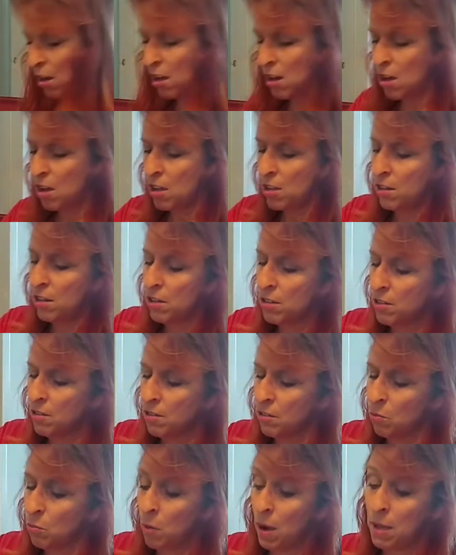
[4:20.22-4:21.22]
on
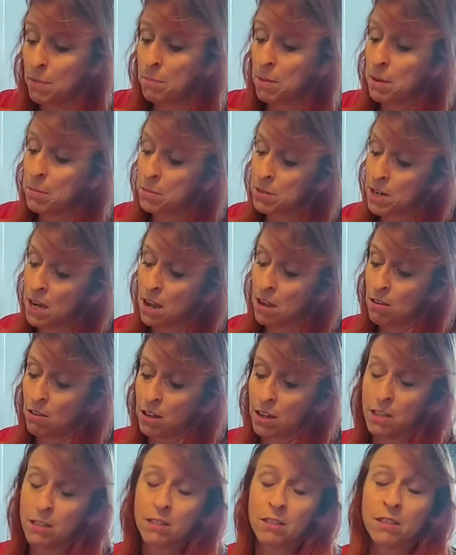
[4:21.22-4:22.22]
wet paper towel
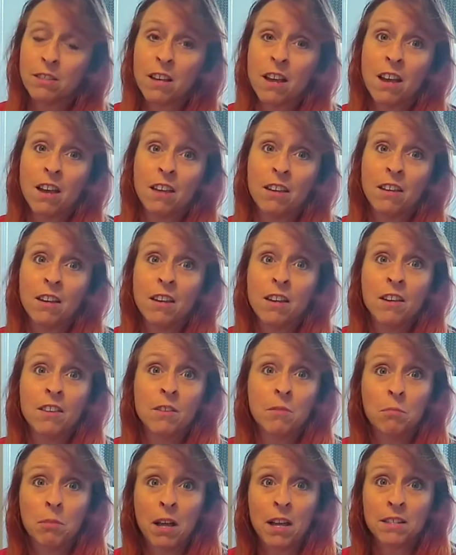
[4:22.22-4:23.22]
inside
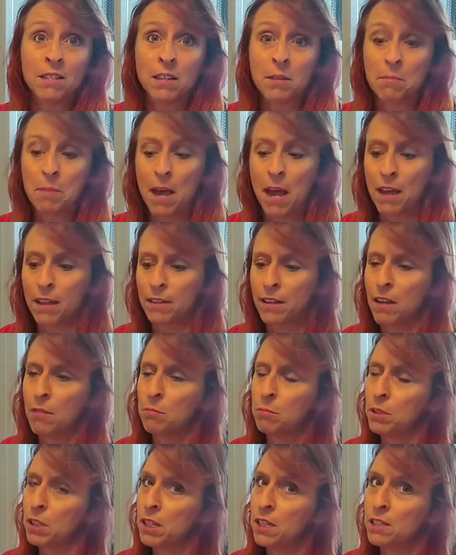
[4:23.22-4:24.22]
the plastic bag. Now
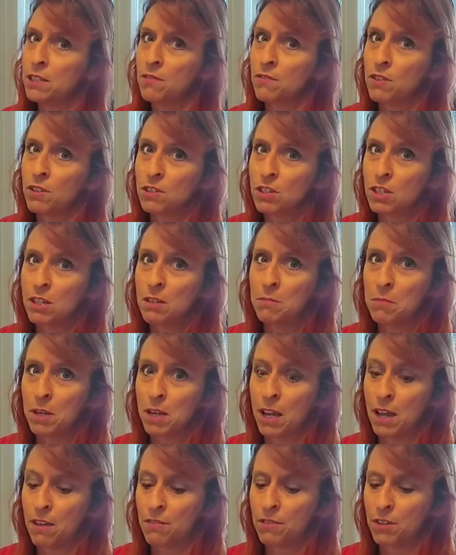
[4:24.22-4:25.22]
please, if there's
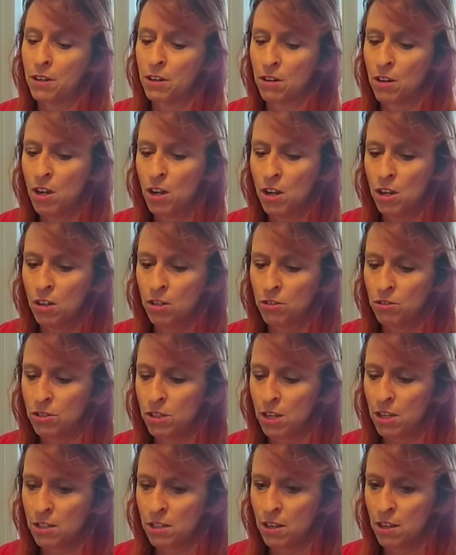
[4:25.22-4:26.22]
anybody out there who
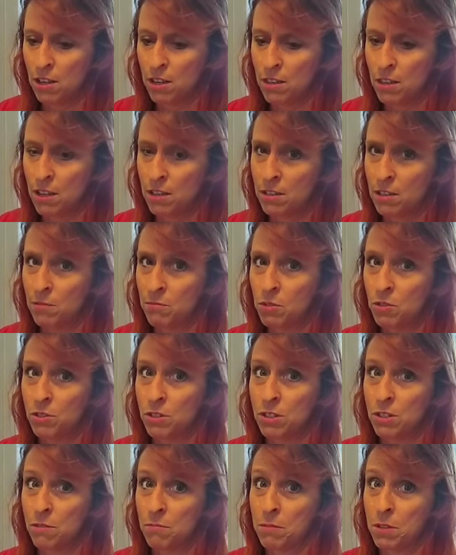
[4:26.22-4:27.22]
thinks I'm doing
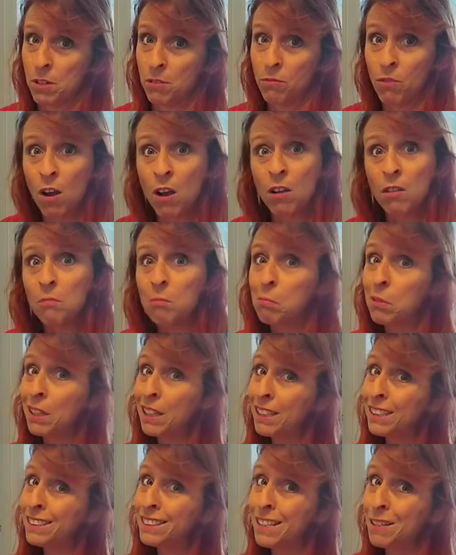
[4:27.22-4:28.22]
something wrong,
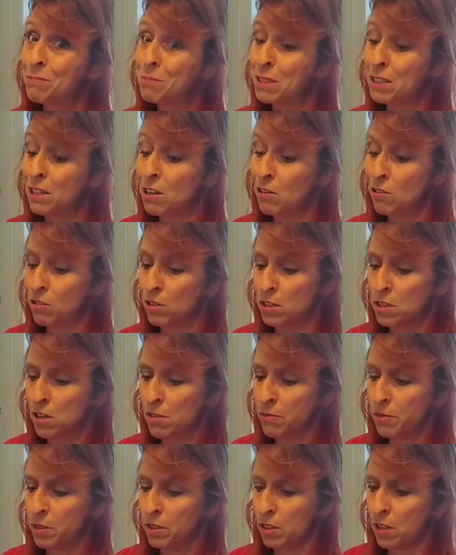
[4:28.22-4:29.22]
please let me know, because I
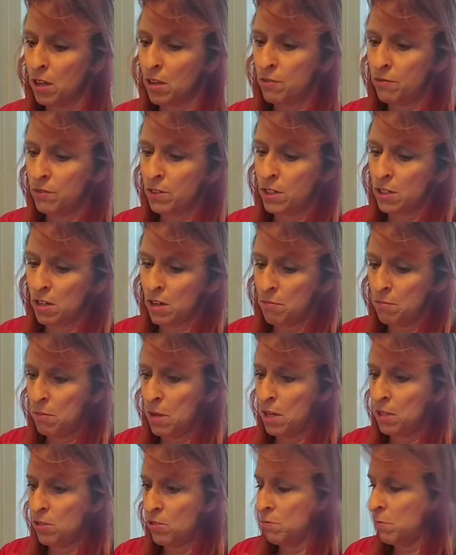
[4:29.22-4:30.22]
would love to not
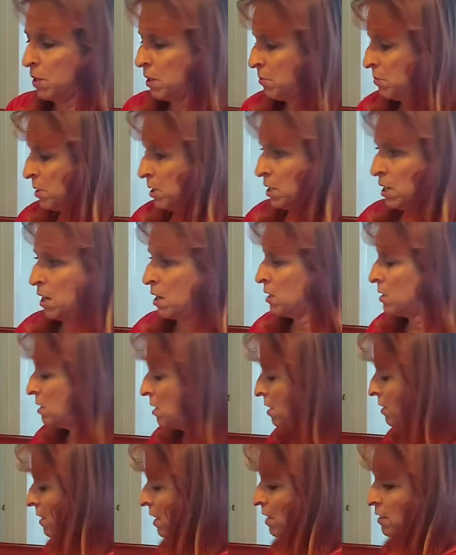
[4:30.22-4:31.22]
make too many mistakes
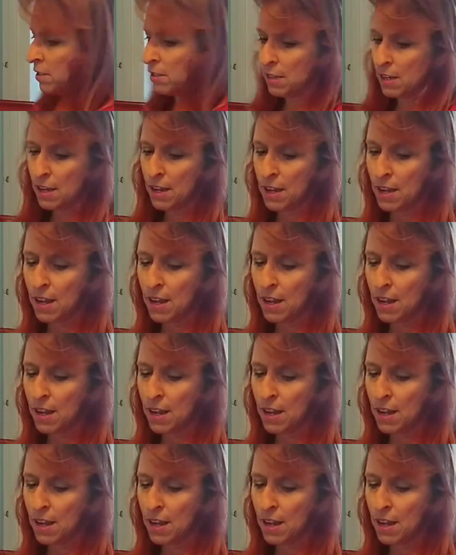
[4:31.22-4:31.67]
on this.